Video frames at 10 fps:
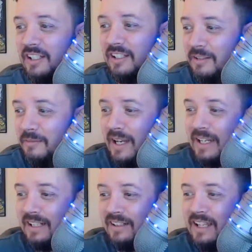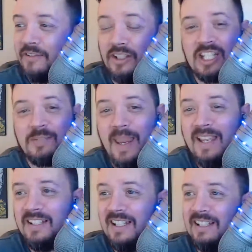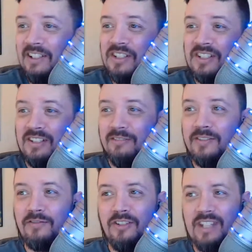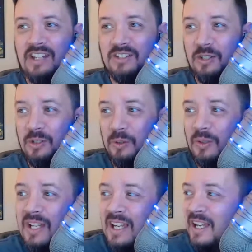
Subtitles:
in my ever expanding list of different things to do.